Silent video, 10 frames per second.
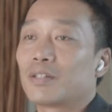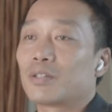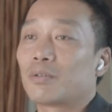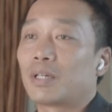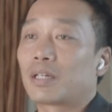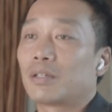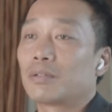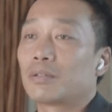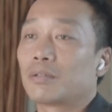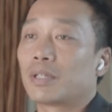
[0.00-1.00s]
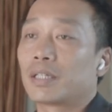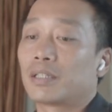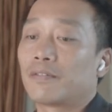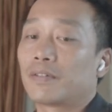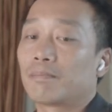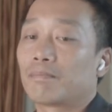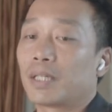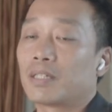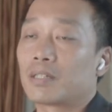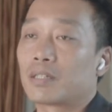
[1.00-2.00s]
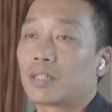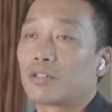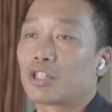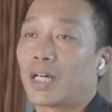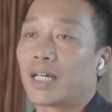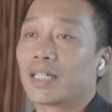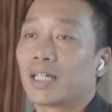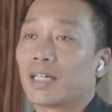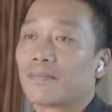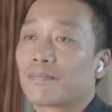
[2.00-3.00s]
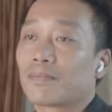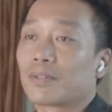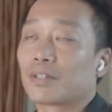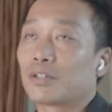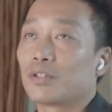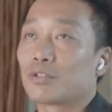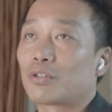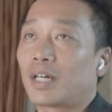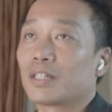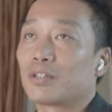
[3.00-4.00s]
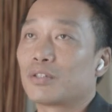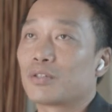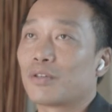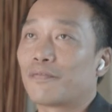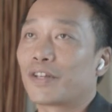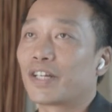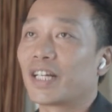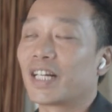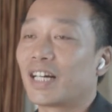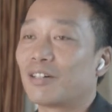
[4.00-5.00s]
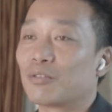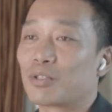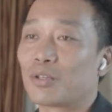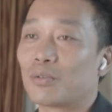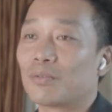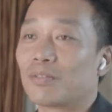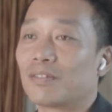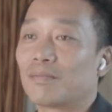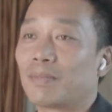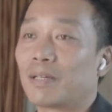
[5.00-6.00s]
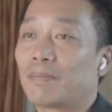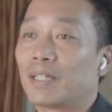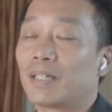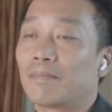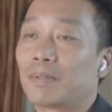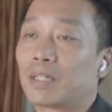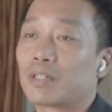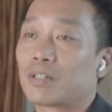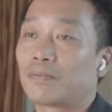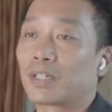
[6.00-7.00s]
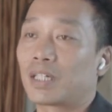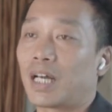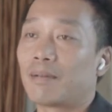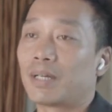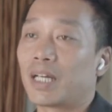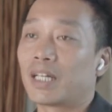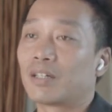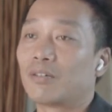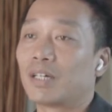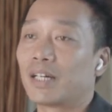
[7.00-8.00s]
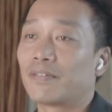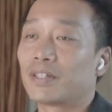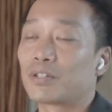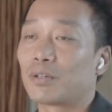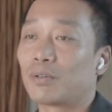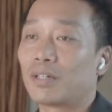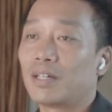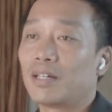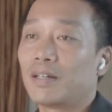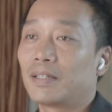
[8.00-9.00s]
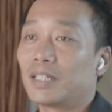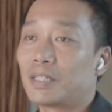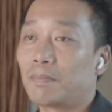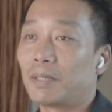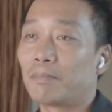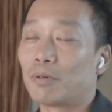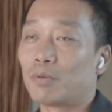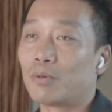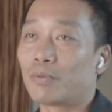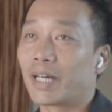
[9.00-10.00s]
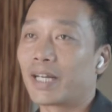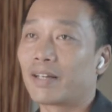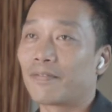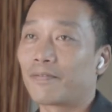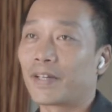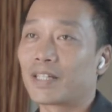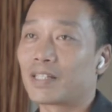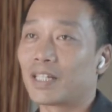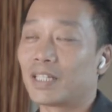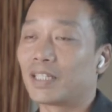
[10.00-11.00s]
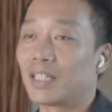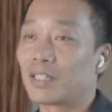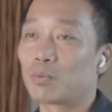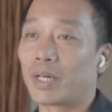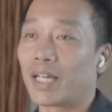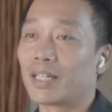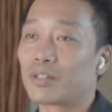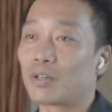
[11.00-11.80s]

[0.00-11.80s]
So I go to like different places in China to try to figure it out. So maybe because of the climate or whatever, so these people will wear things in this way.